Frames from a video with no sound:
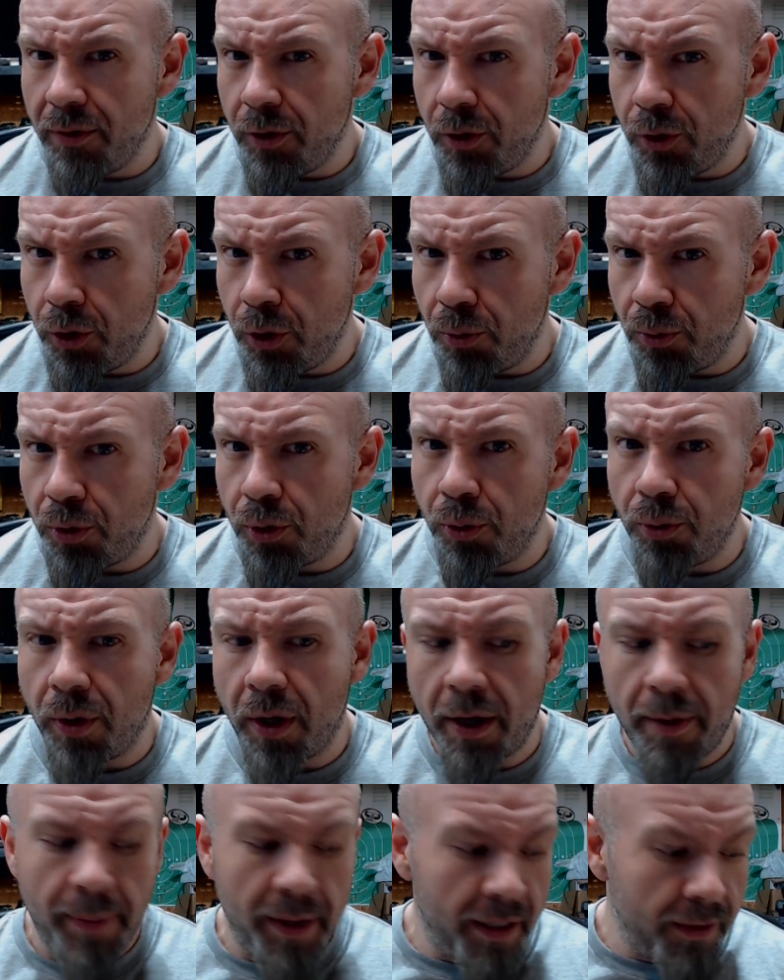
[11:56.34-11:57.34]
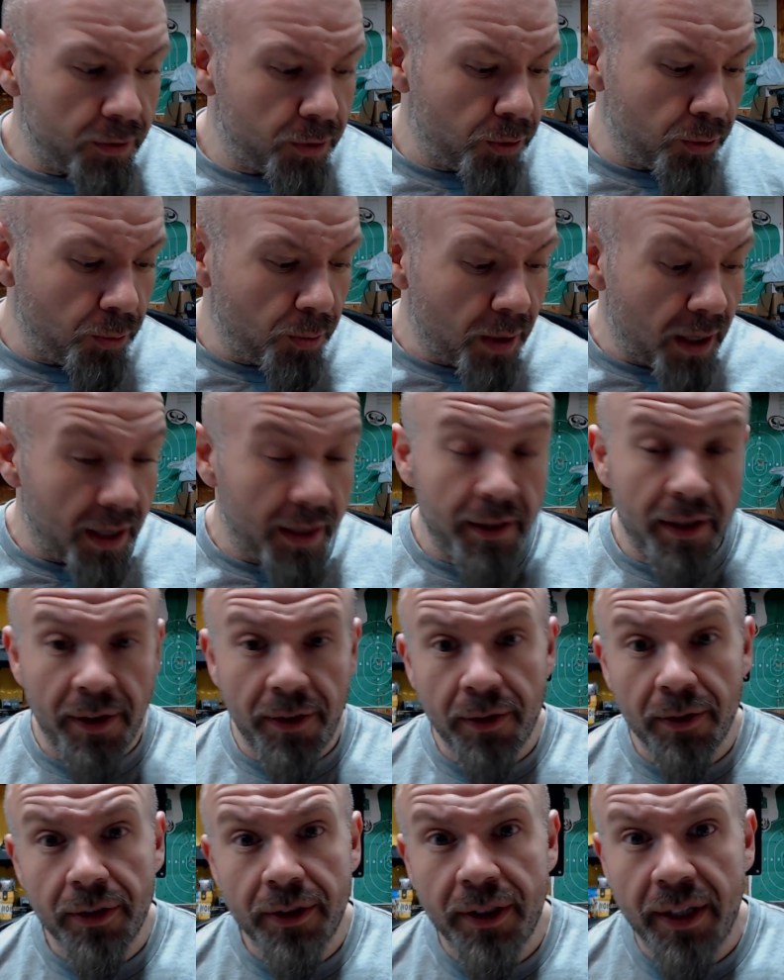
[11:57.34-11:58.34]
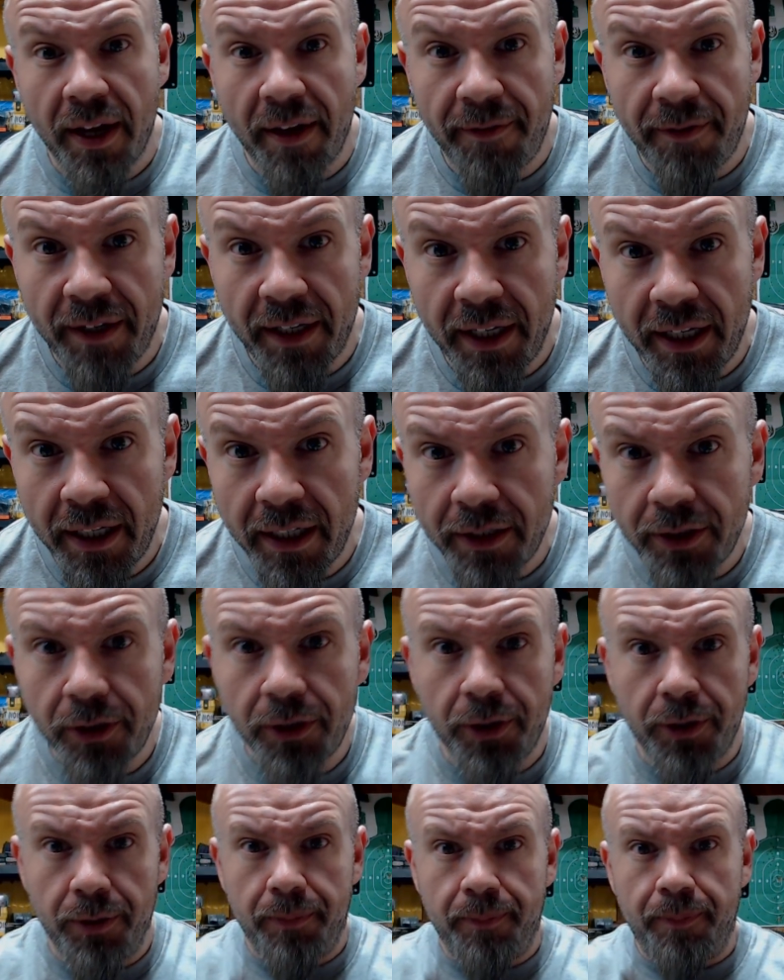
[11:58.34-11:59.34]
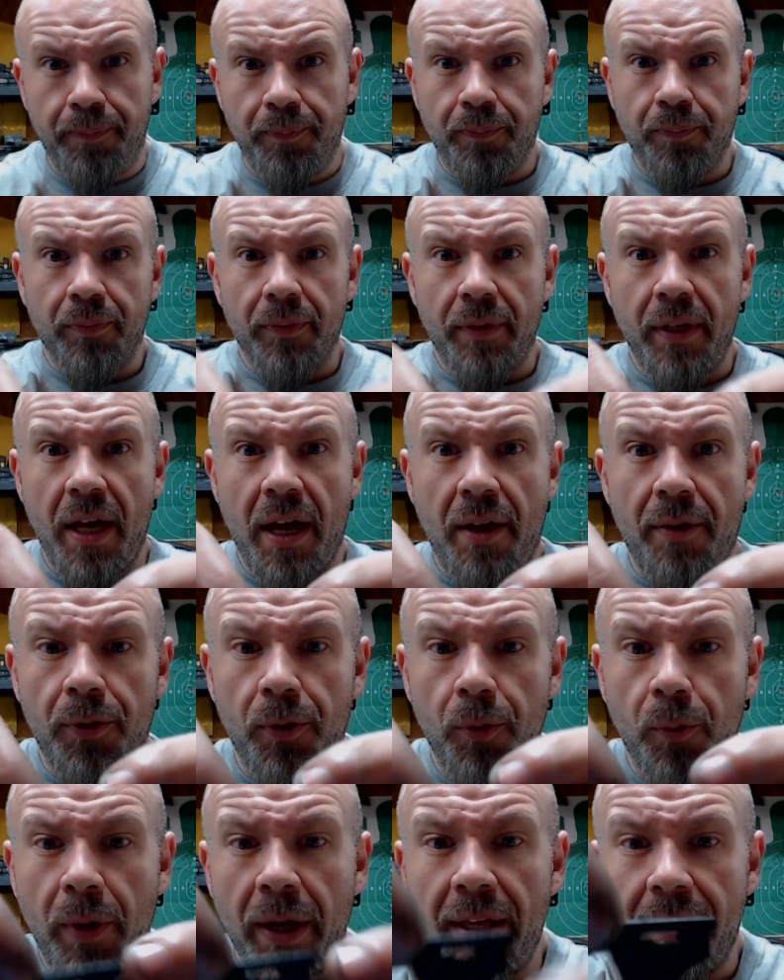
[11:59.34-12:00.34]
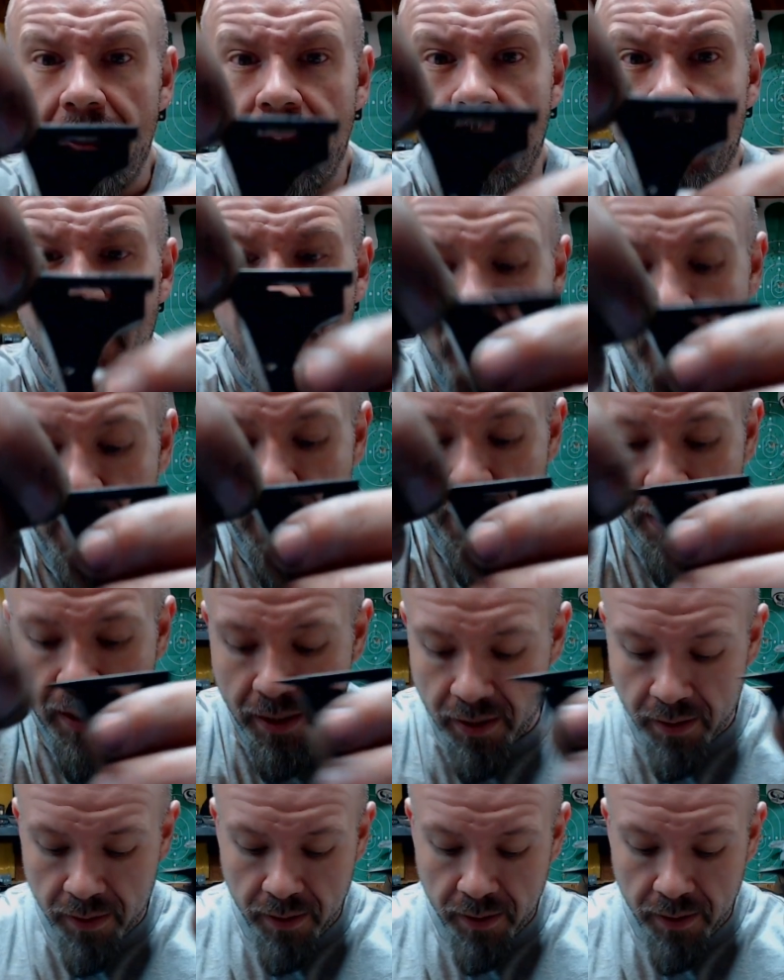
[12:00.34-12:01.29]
you do come into another safety issue. Now, the way that the Glock